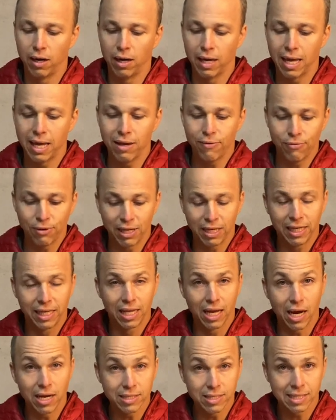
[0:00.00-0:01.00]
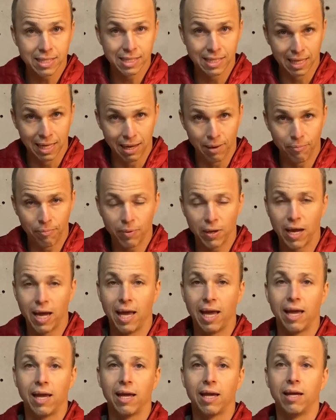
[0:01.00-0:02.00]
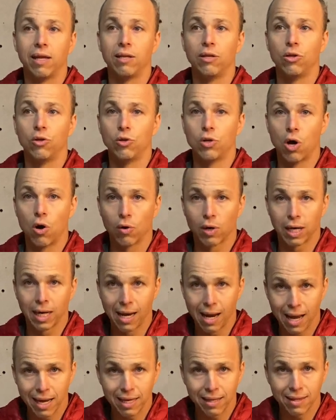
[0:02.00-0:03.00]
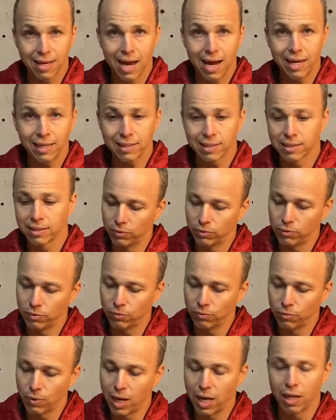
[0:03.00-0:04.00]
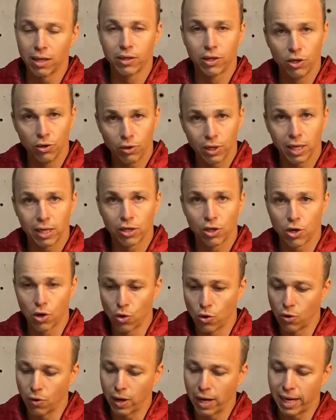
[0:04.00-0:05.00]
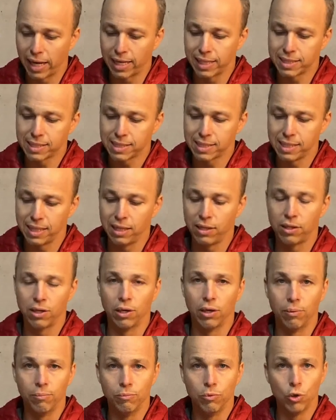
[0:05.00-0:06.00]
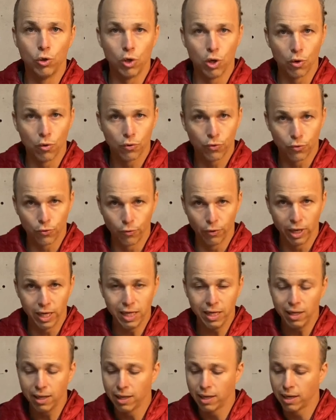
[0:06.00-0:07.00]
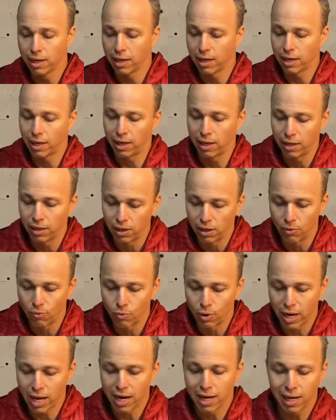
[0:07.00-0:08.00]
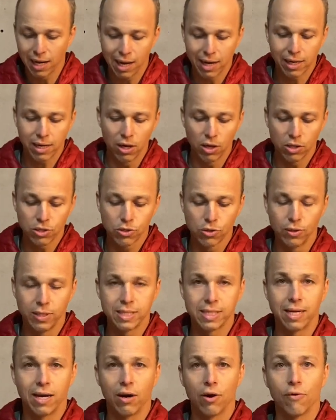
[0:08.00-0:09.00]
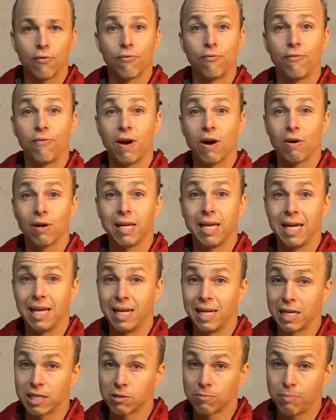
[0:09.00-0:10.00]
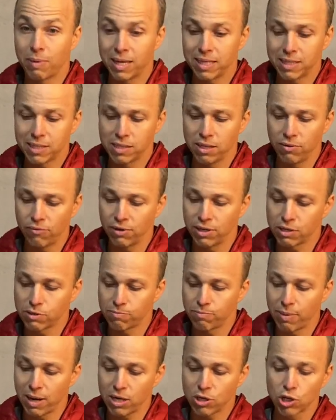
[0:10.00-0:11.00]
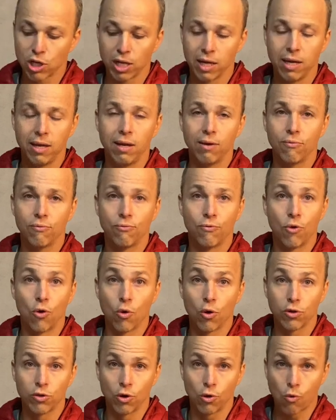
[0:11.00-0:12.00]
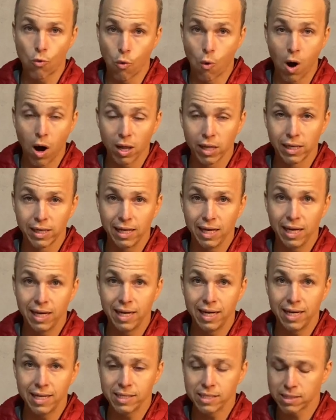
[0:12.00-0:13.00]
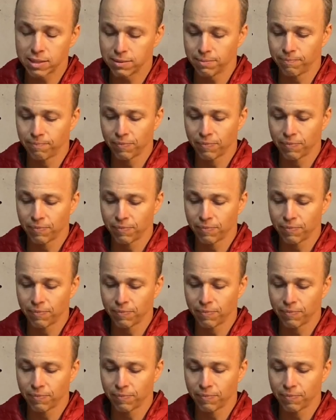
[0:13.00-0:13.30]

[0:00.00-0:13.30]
If it does slip and you don't like that, well, you can go and see the Mudo 3. What I like also is they're fairly inexpensive, especially for the quality it is.